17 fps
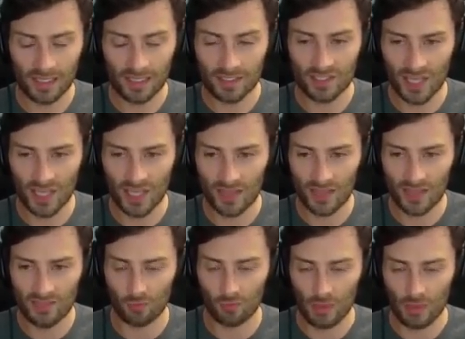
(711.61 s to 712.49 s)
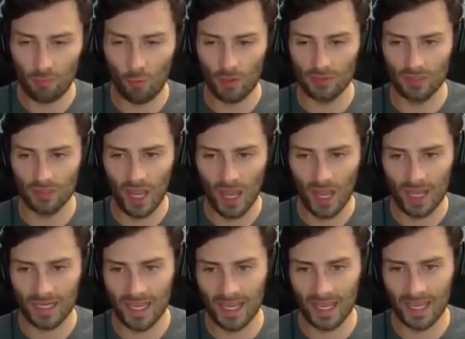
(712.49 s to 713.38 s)
inside that three-point
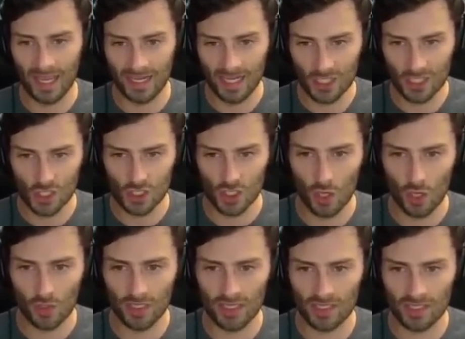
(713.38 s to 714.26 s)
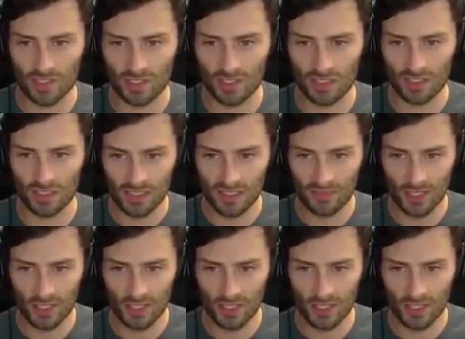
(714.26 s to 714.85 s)
line. And it showed against Kentucky.